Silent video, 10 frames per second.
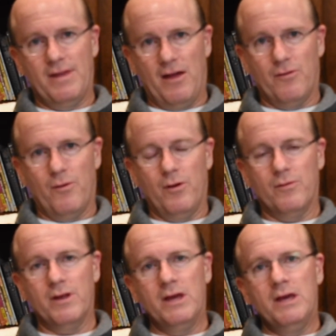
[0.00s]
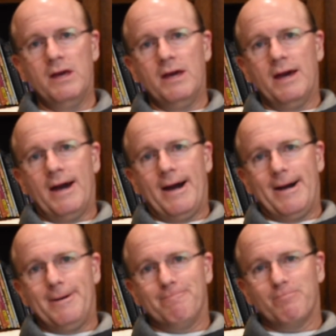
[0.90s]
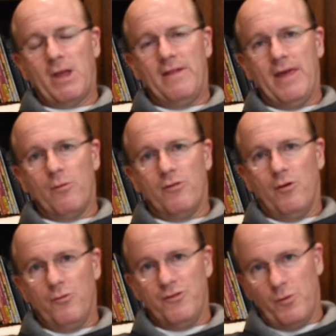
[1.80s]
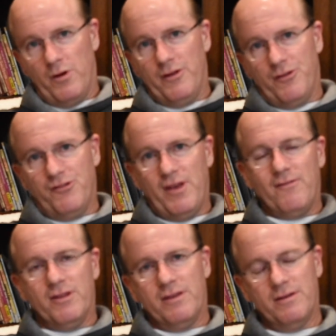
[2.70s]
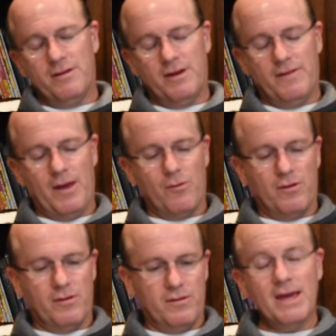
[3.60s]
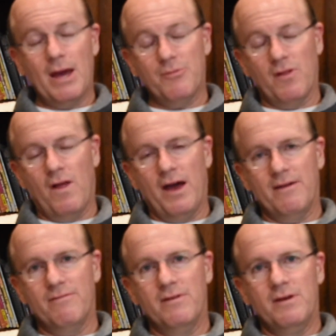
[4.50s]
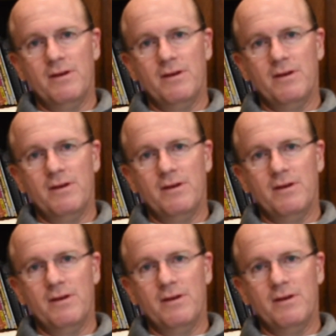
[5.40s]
down the road. And they were those that were under 7, and they were kept alive.